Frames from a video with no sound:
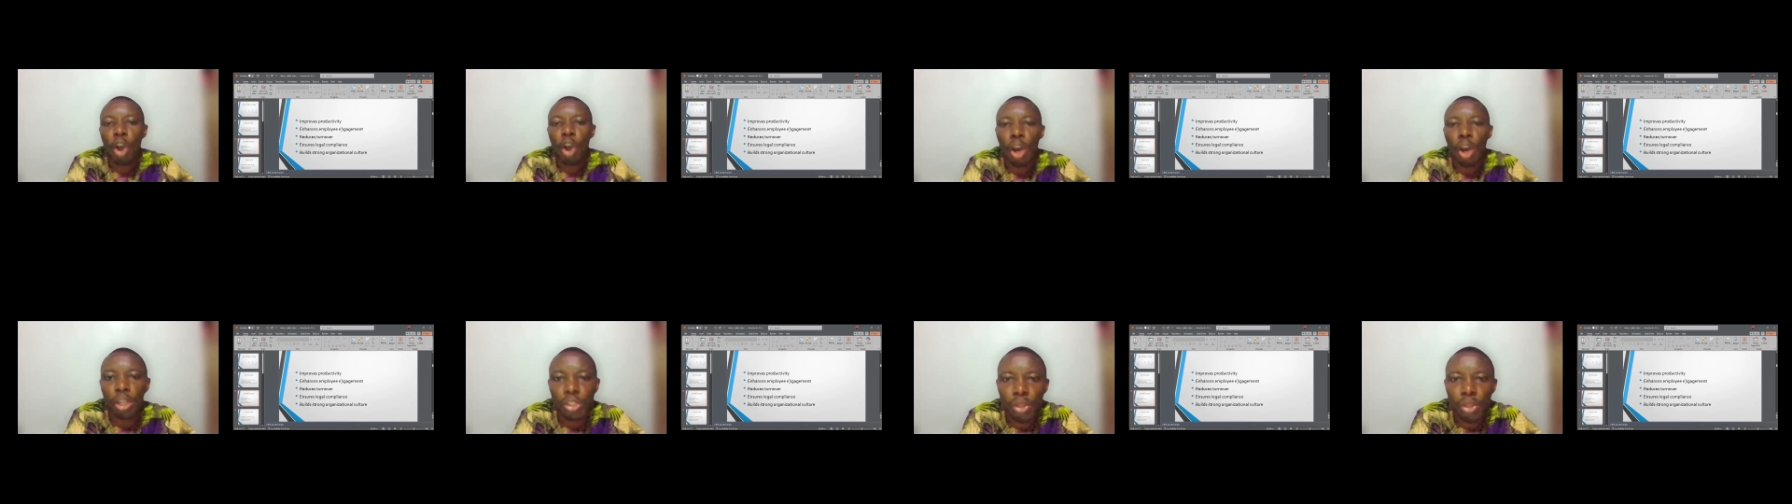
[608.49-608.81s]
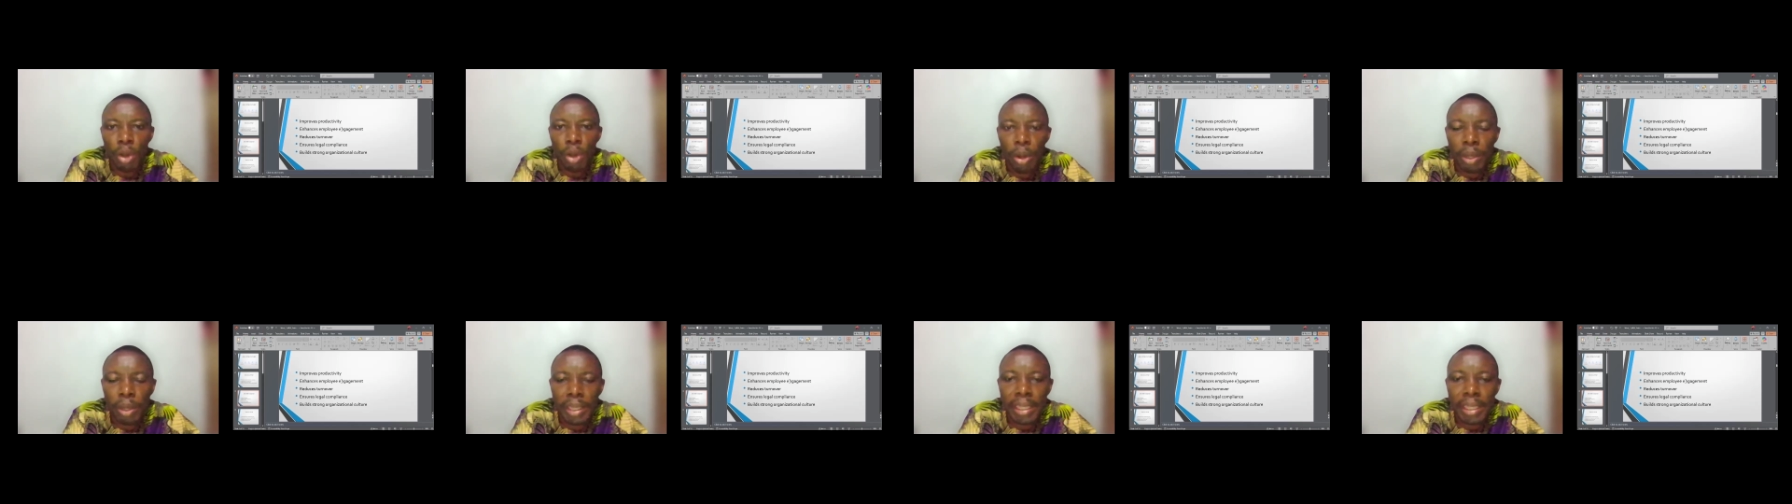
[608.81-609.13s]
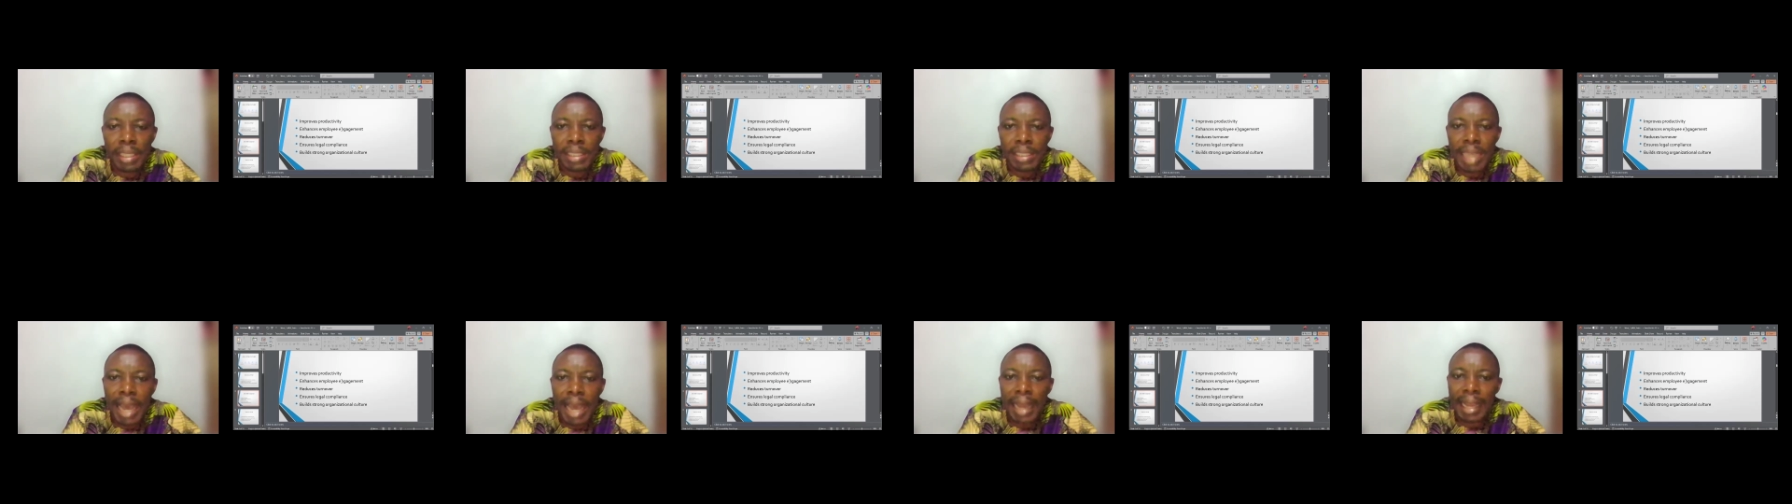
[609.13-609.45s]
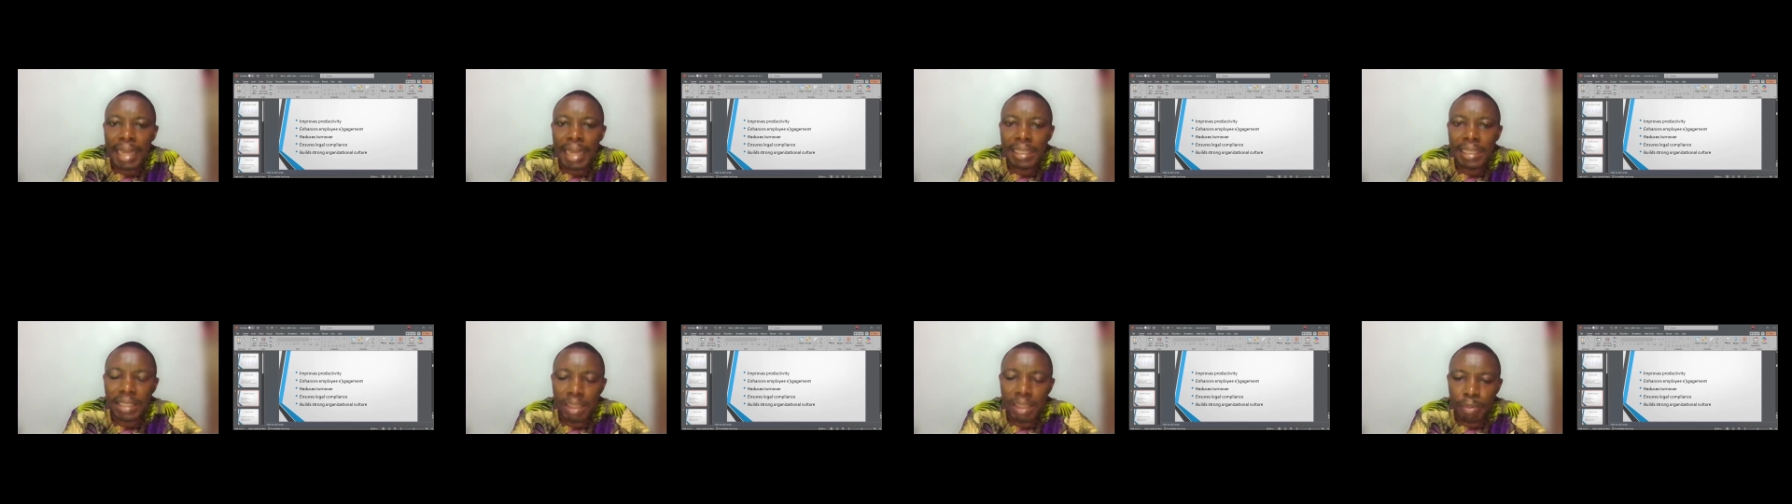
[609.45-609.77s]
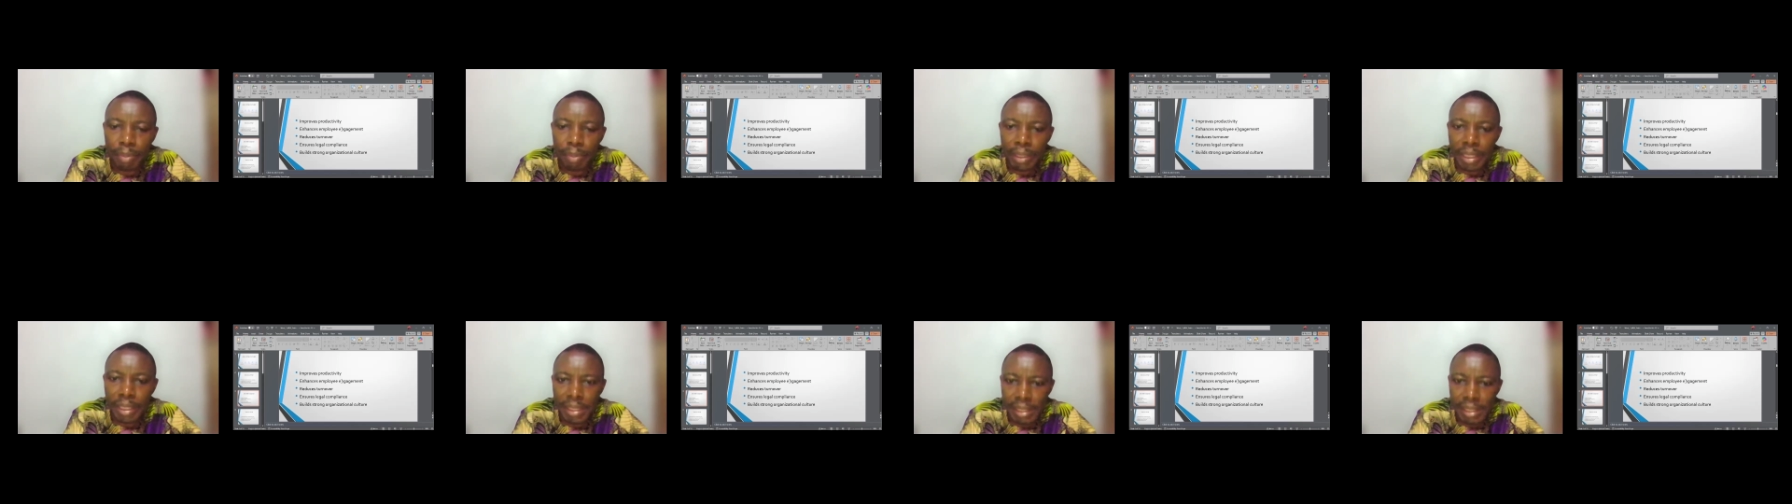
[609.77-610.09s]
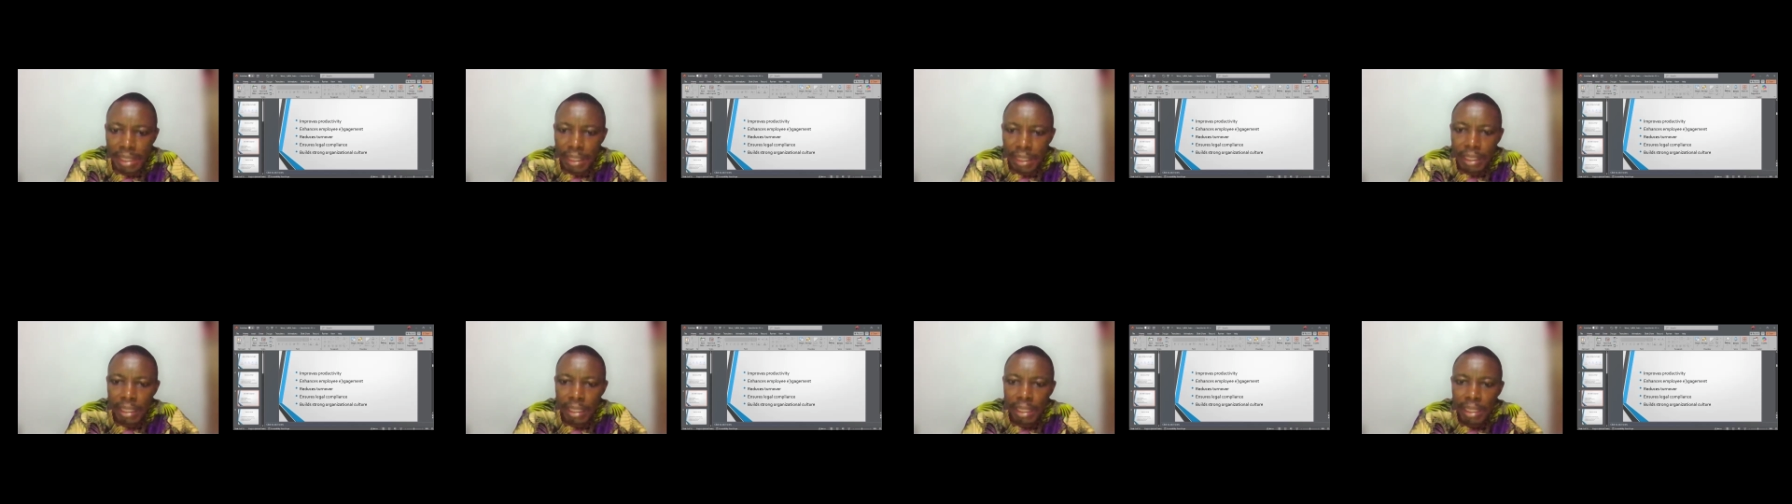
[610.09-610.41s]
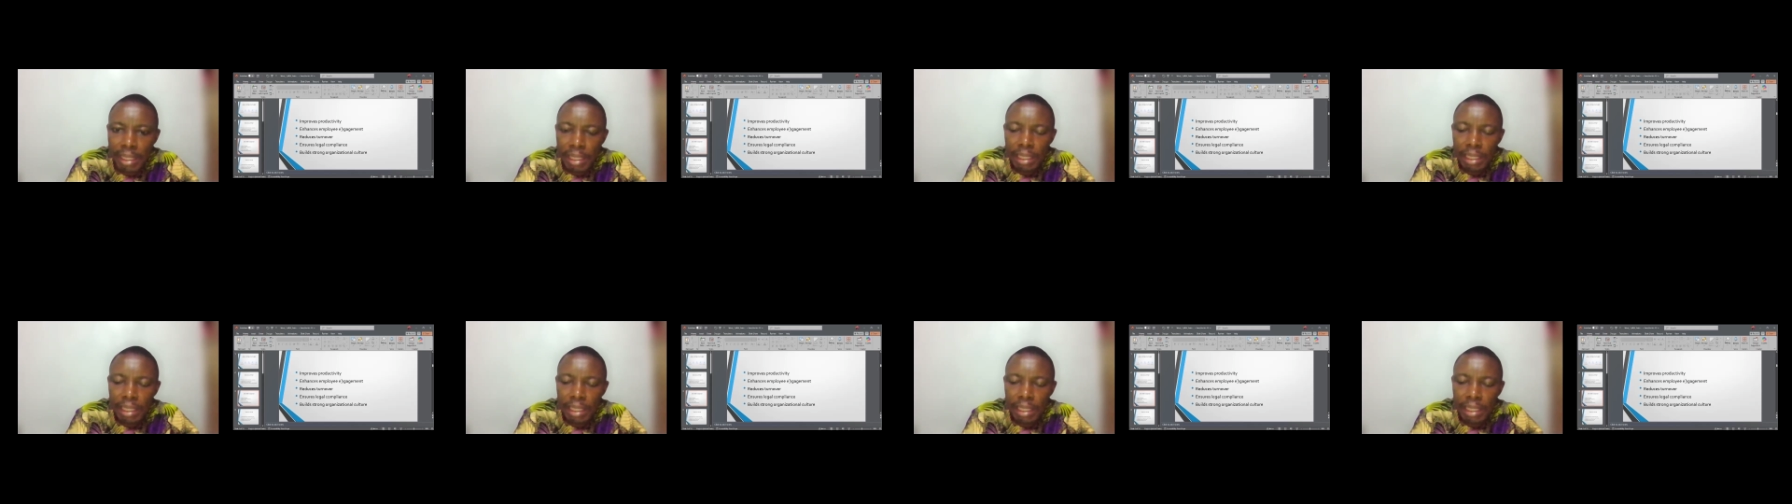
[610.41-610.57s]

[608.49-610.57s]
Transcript: culture is accountability.